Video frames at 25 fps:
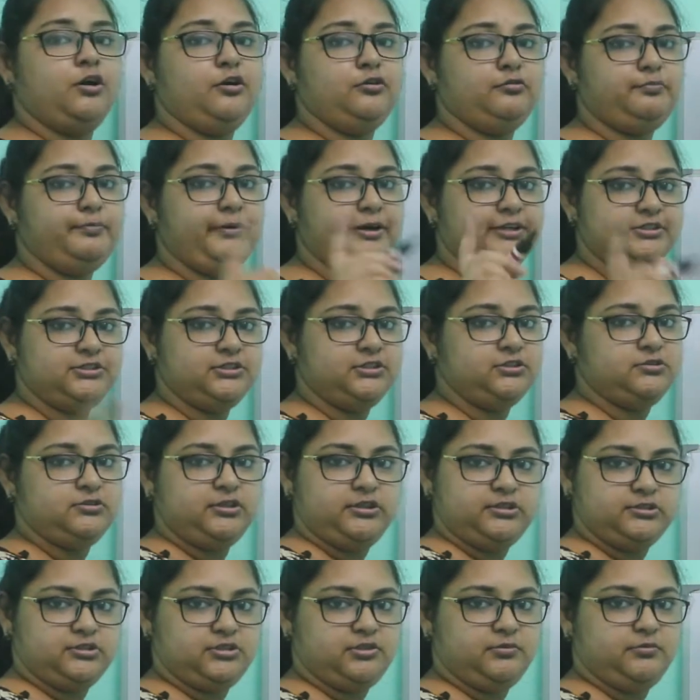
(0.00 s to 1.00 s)
of passing the
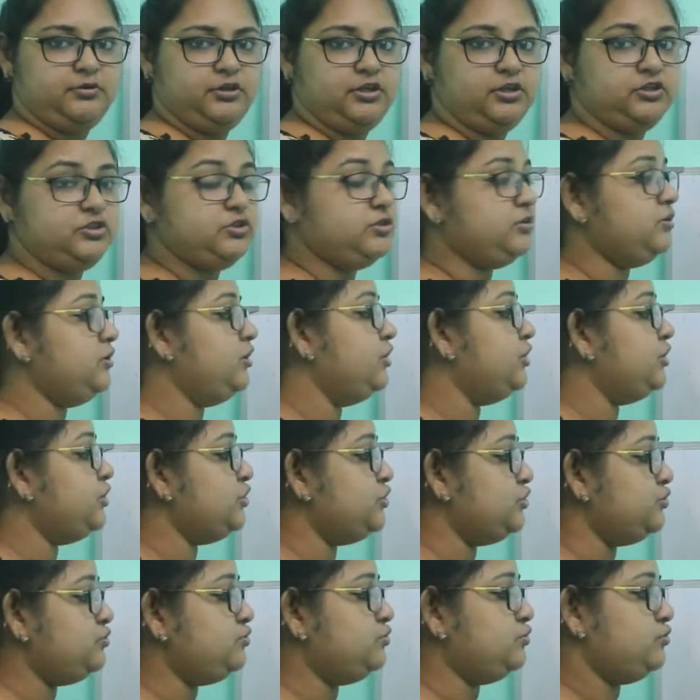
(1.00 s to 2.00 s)
examination
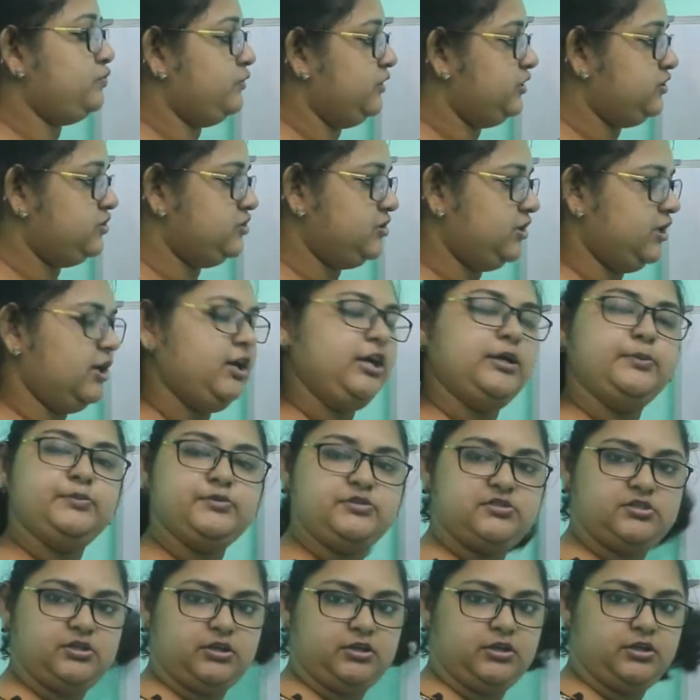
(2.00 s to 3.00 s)
due to which I am
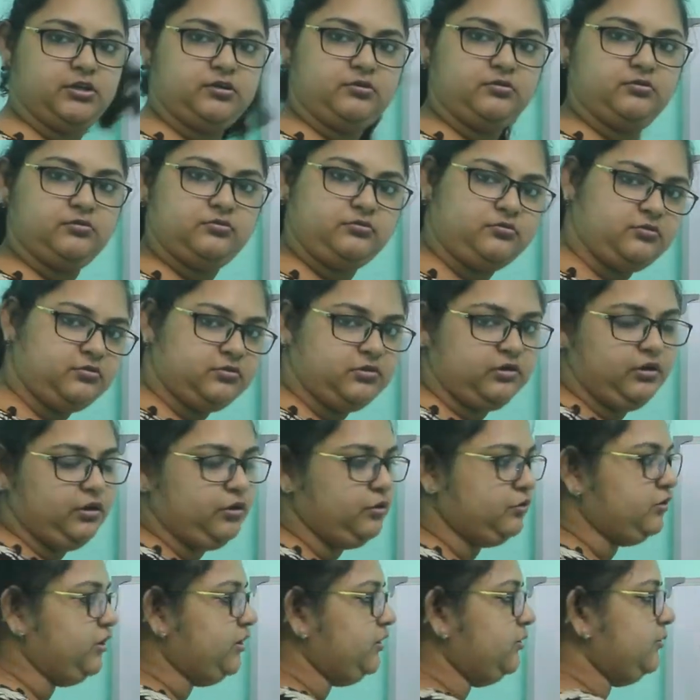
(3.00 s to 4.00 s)
studying.
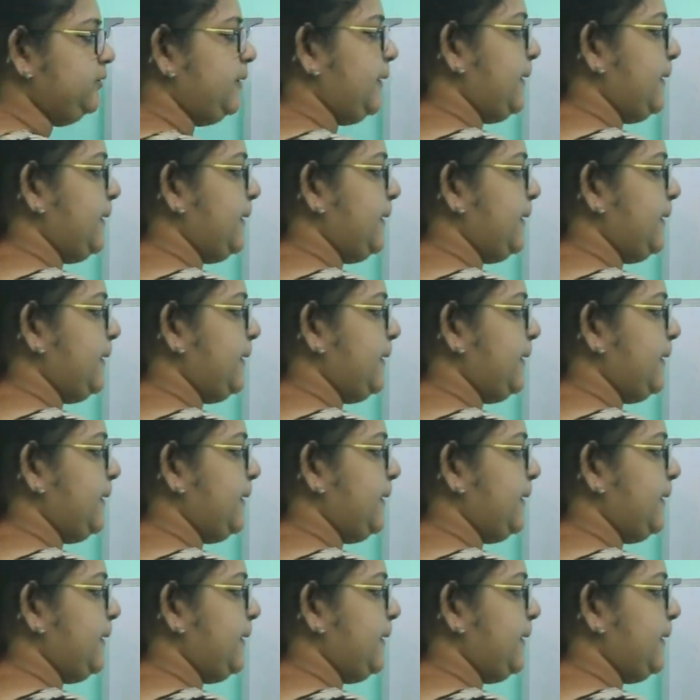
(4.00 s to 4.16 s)
Okay?